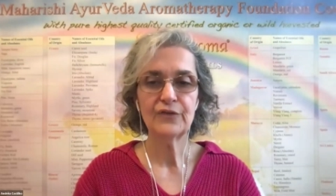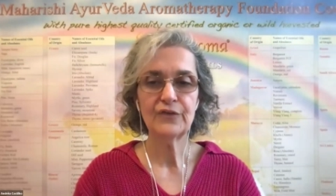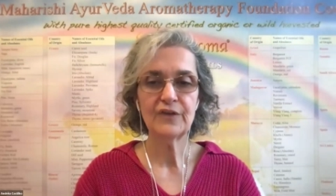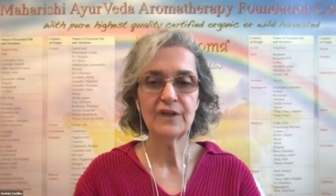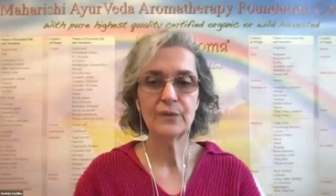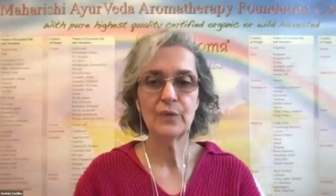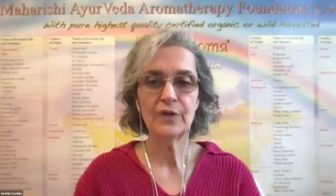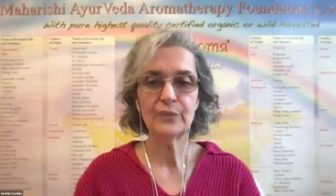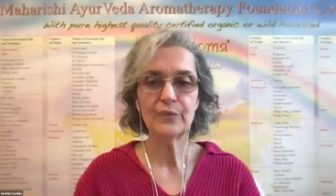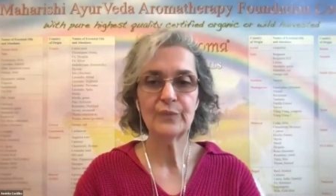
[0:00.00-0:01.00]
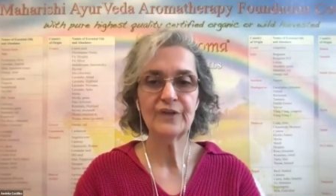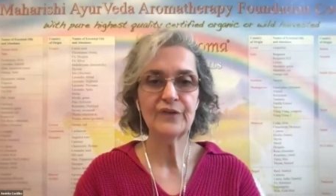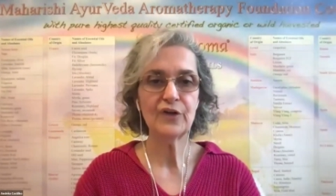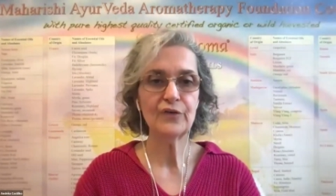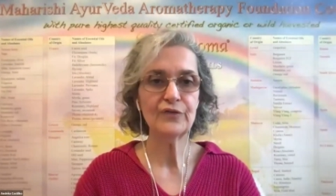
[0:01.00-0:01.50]
to see what would be
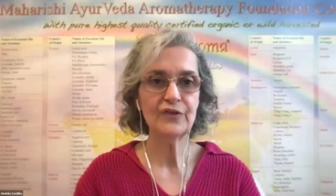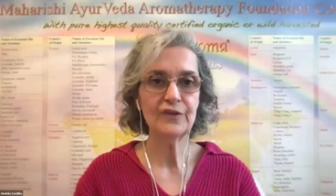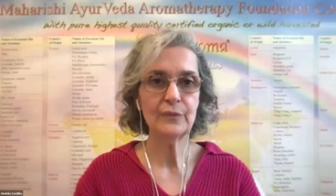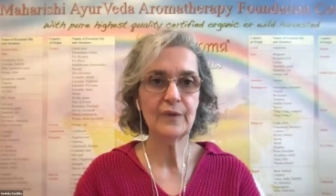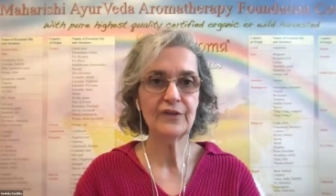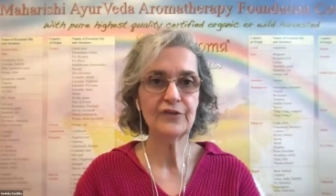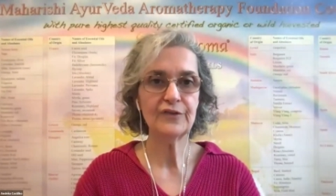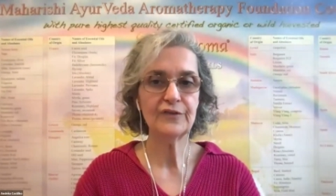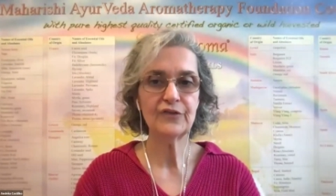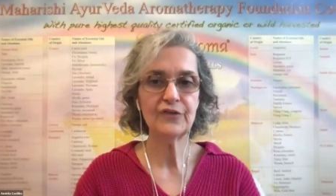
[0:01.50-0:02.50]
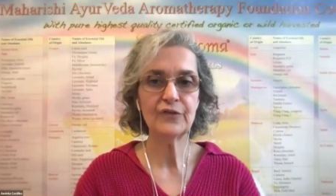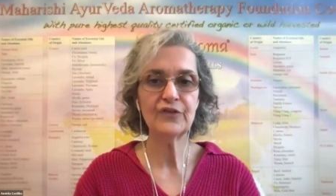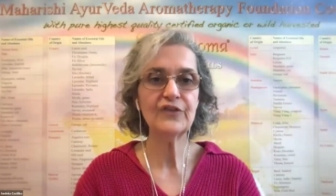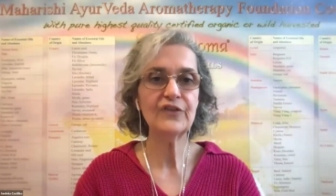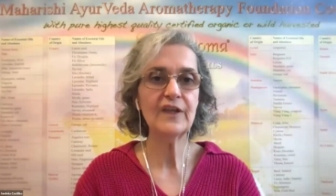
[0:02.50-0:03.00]
the continuation. So
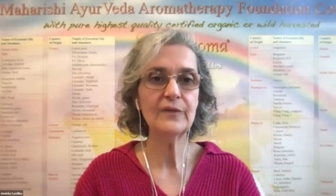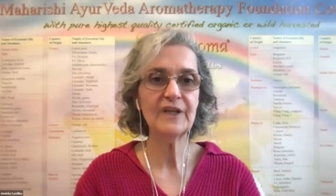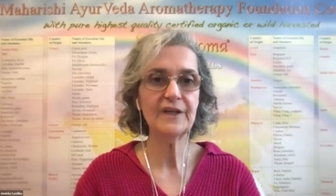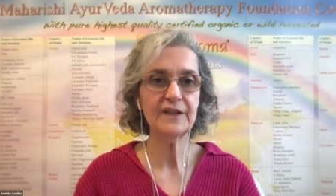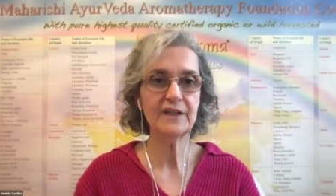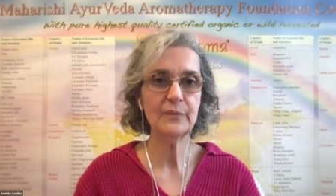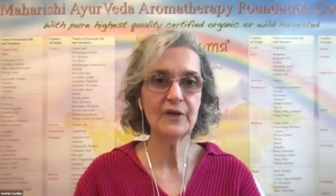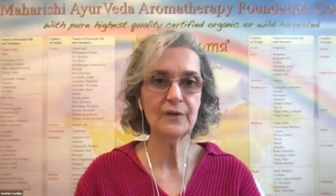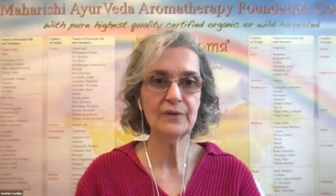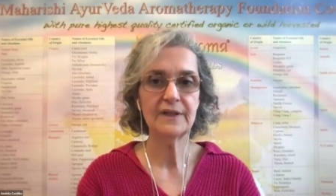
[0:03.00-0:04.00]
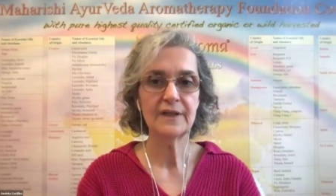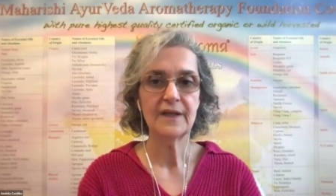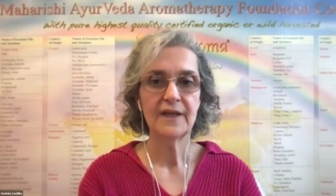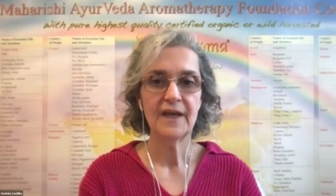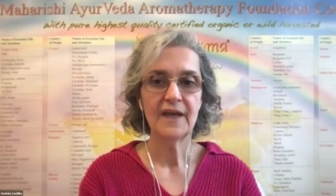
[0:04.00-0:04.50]
just send me an email
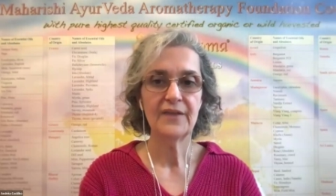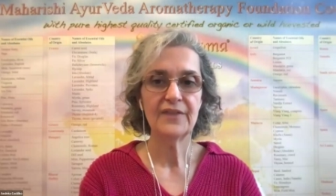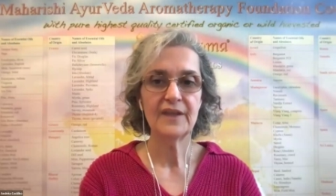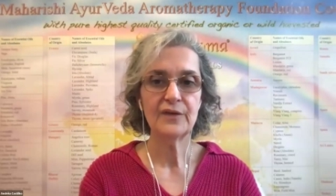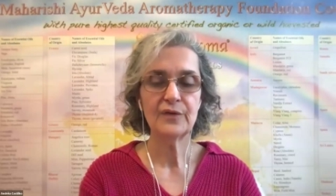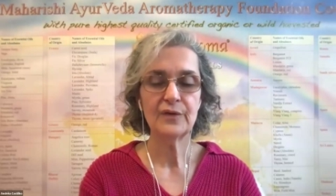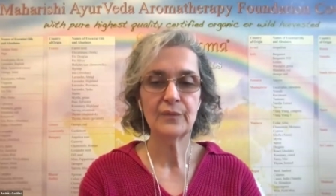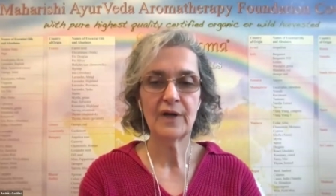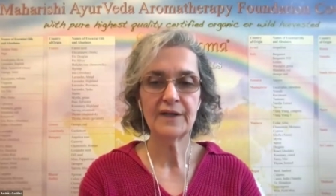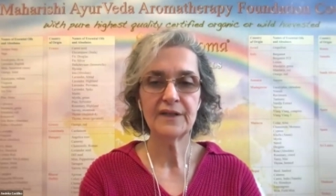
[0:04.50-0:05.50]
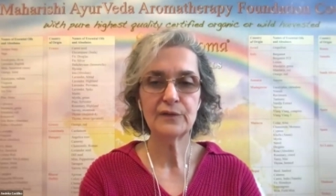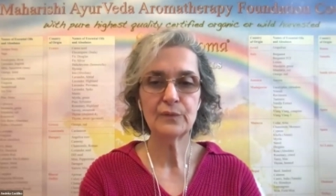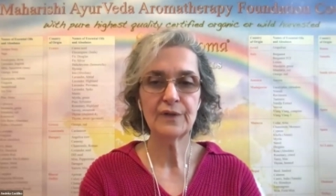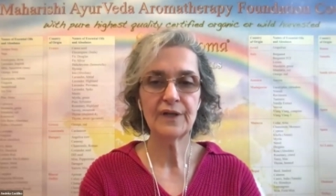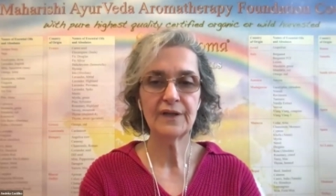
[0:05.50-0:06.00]
and then I can
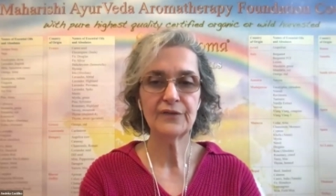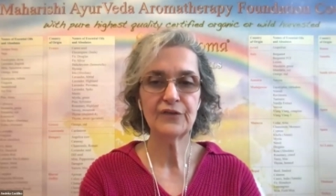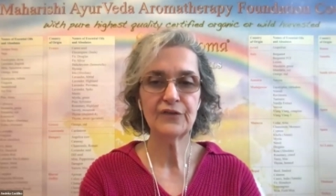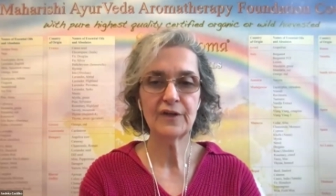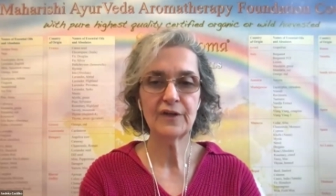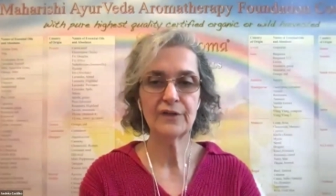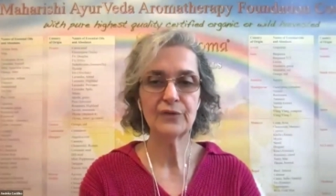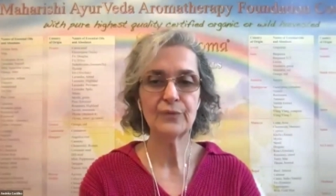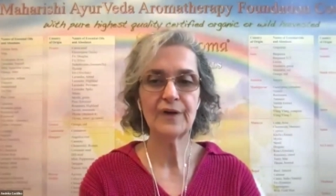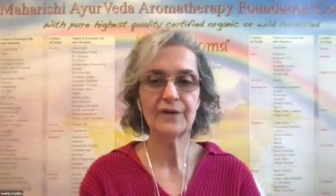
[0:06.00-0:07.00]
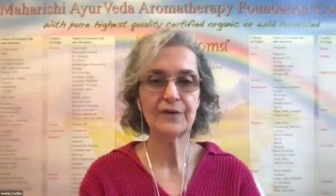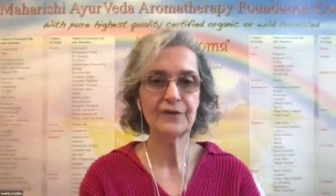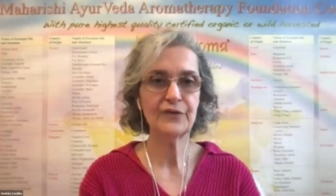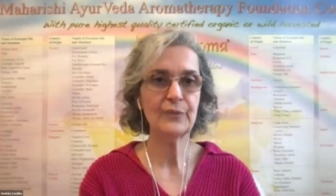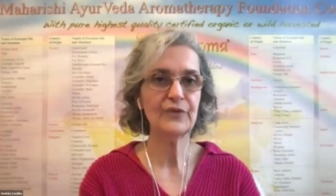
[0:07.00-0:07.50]
look at your
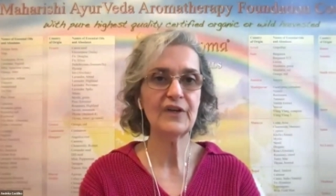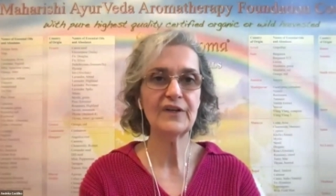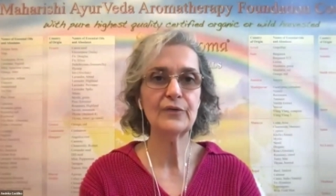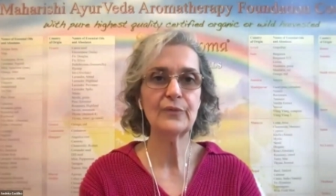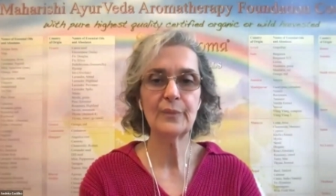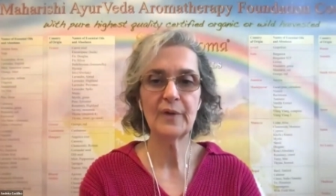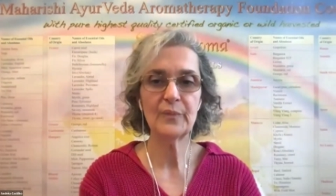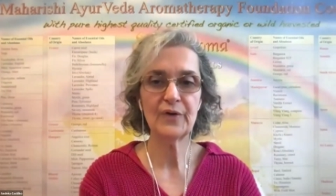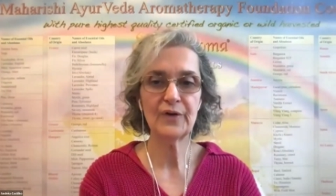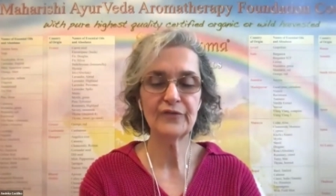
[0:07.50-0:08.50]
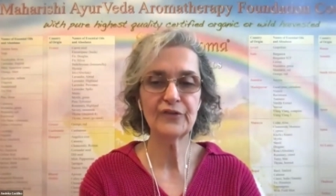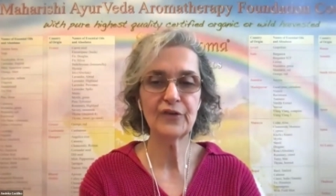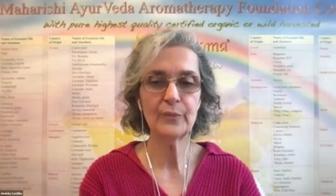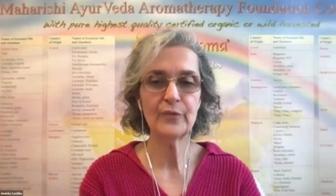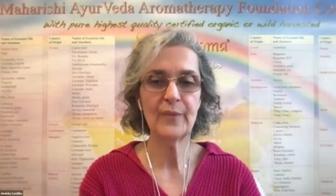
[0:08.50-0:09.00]
records because I don't remember off the
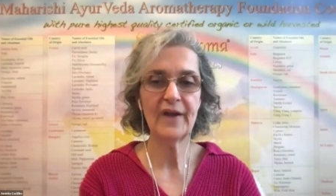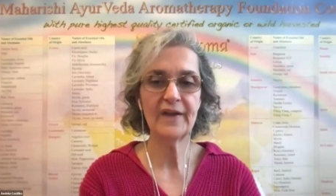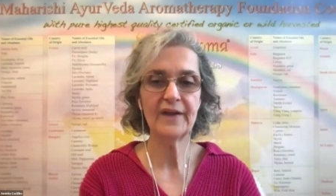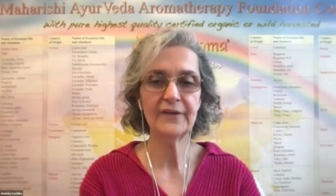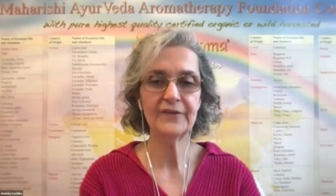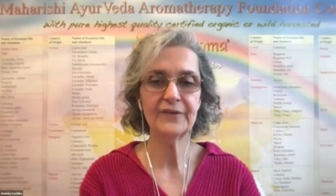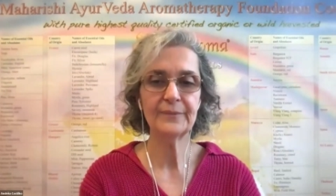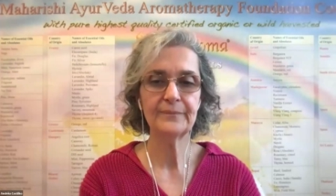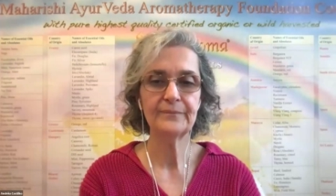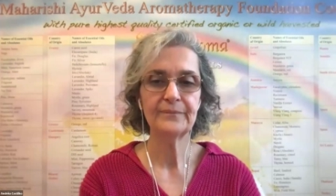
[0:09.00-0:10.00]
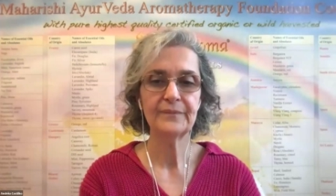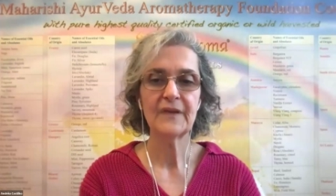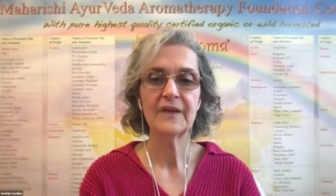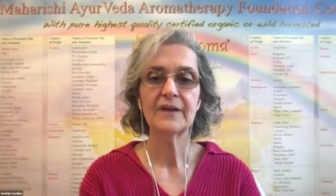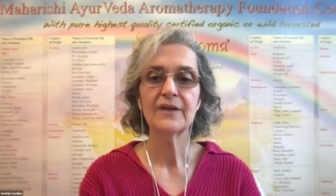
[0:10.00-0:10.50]
top of my head.
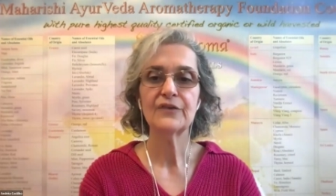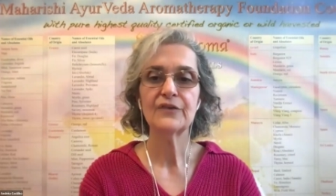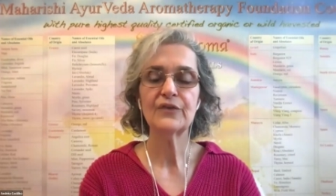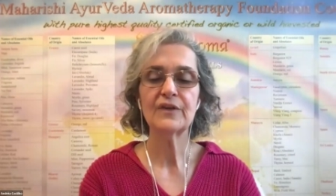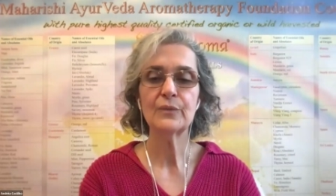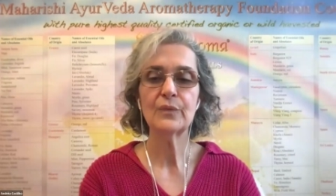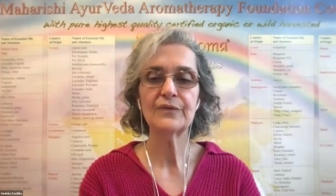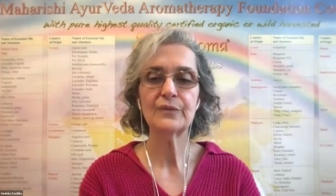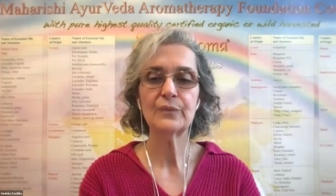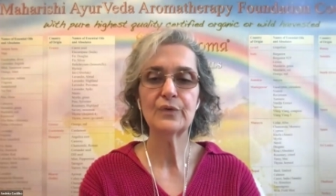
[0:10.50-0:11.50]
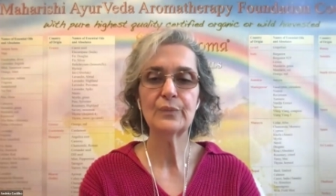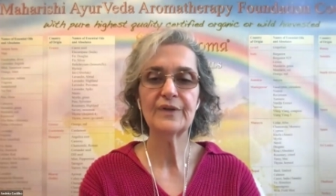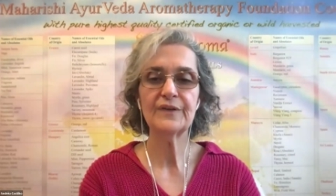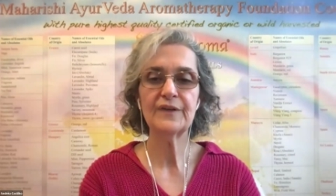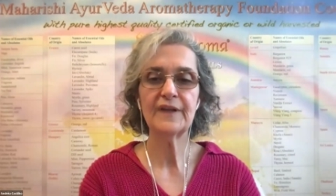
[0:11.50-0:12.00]
So see what will
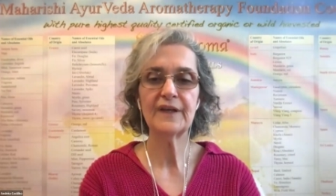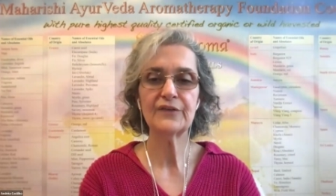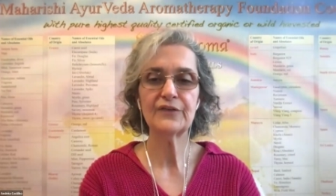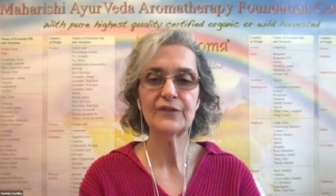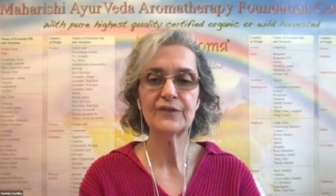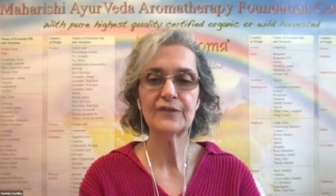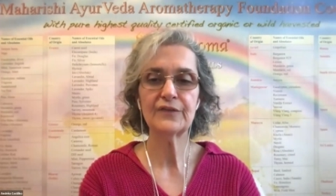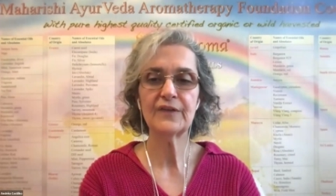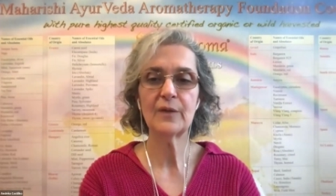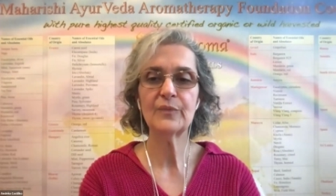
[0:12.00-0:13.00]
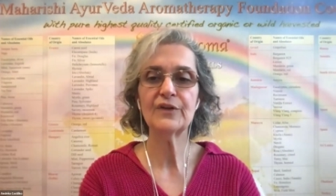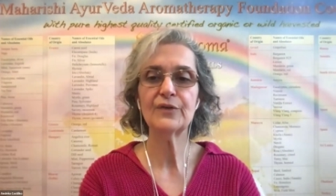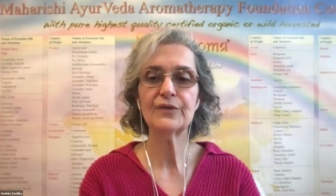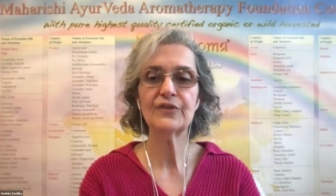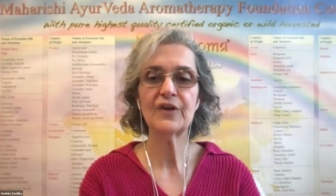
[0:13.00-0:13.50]
be the next step
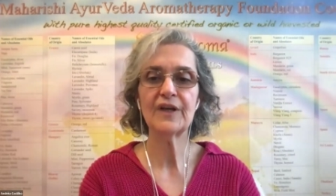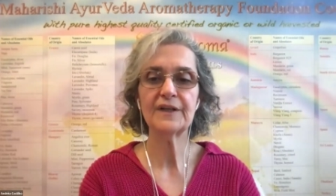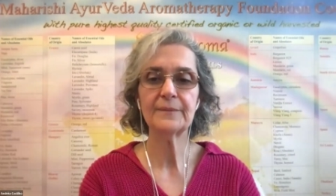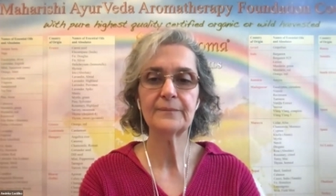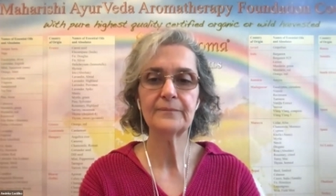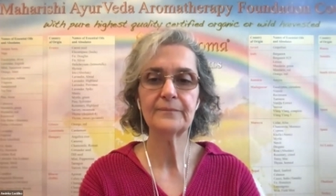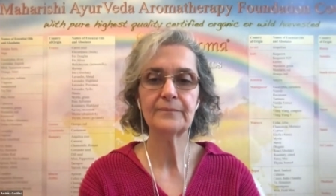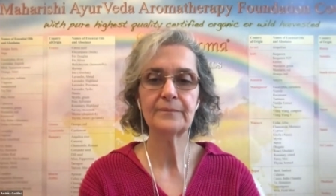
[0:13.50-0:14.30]
in your training.